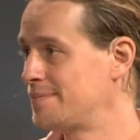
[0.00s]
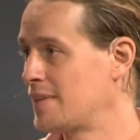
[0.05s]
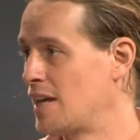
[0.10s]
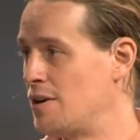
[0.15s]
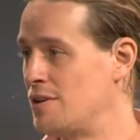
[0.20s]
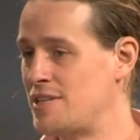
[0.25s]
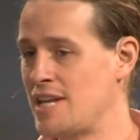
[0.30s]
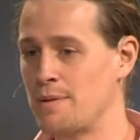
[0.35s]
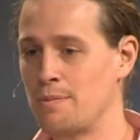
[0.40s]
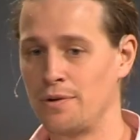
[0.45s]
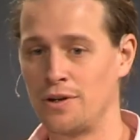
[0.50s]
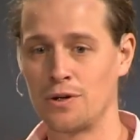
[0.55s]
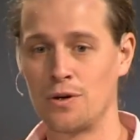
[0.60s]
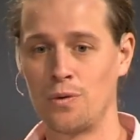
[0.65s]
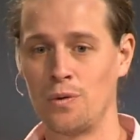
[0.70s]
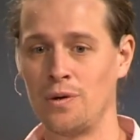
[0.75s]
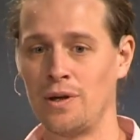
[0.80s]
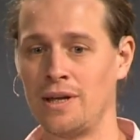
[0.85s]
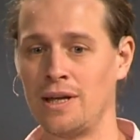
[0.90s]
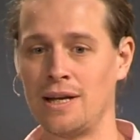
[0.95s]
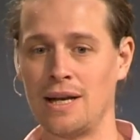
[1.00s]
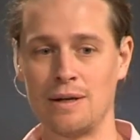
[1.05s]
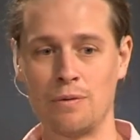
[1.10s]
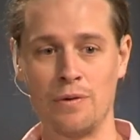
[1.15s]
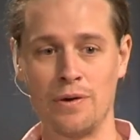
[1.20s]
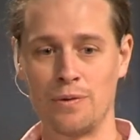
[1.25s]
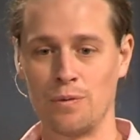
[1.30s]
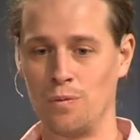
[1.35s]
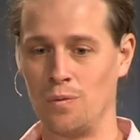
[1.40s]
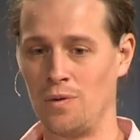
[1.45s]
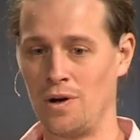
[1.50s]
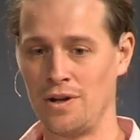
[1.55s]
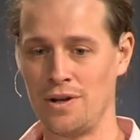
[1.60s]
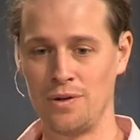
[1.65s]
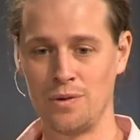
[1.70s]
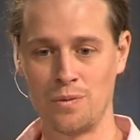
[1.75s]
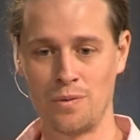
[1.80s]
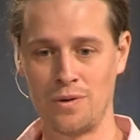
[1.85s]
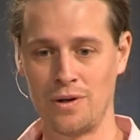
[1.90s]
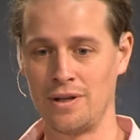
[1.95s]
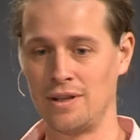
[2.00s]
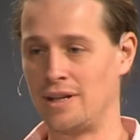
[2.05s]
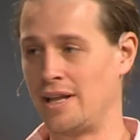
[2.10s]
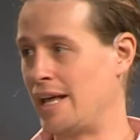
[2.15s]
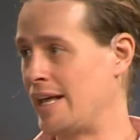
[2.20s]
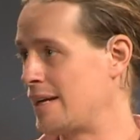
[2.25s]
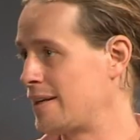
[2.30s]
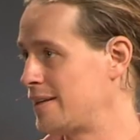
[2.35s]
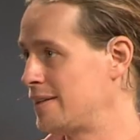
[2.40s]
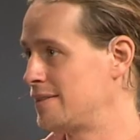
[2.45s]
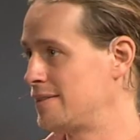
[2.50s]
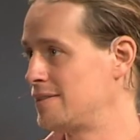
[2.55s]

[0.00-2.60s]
I was able to quit with one-to-one, like,